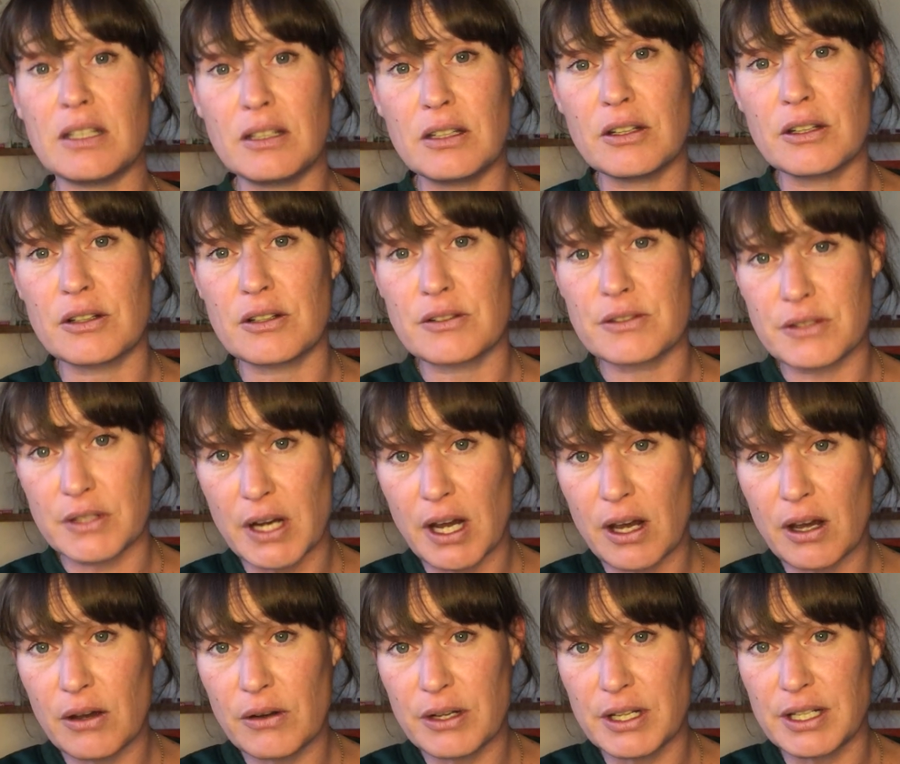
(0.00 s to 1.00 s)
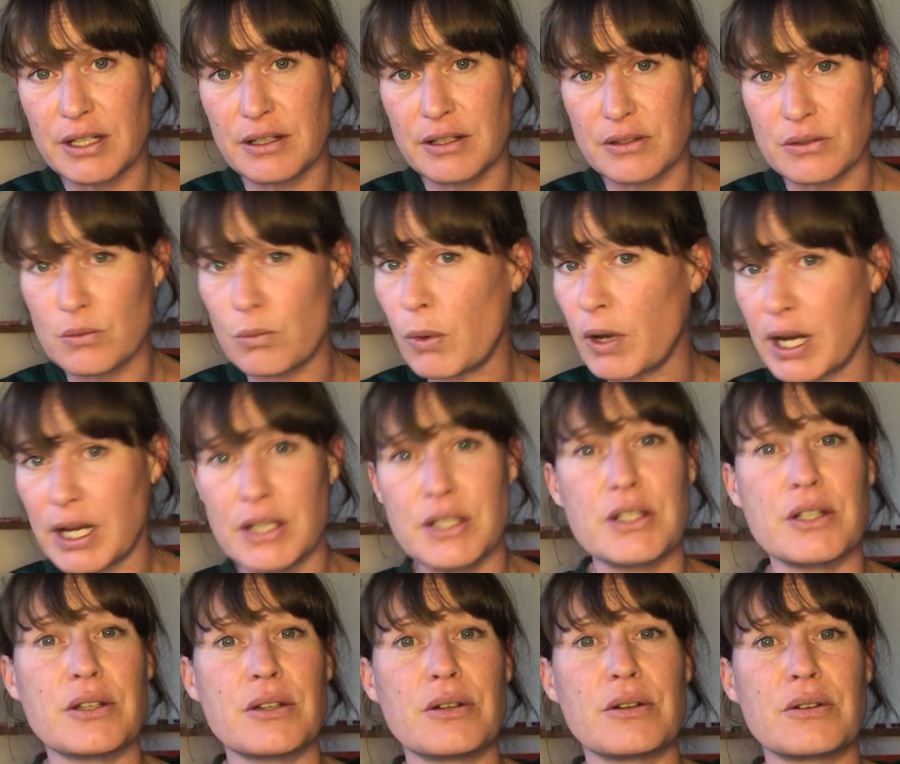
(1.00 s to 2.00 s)
years now, and it is what I
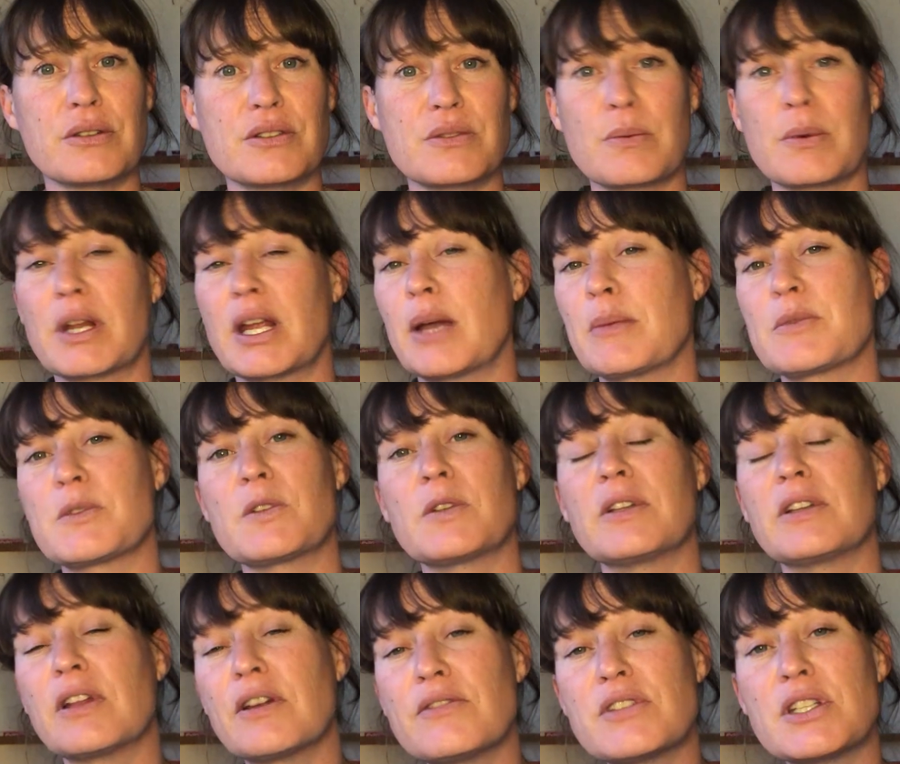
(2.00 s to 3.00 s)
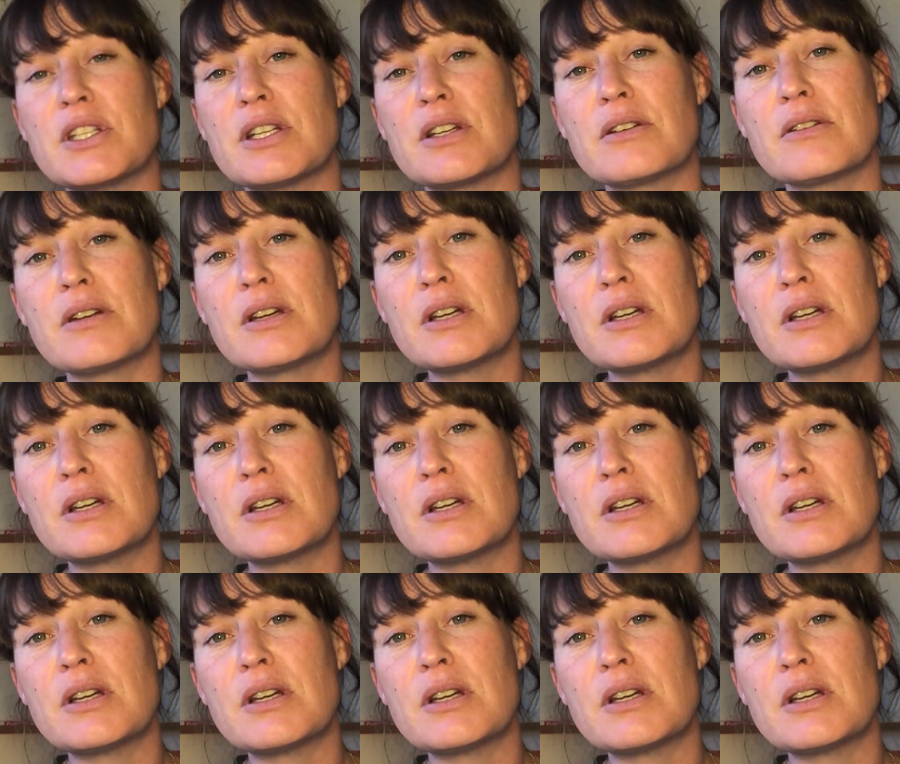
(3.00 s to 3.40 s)
do. It's what I absolutely love to do.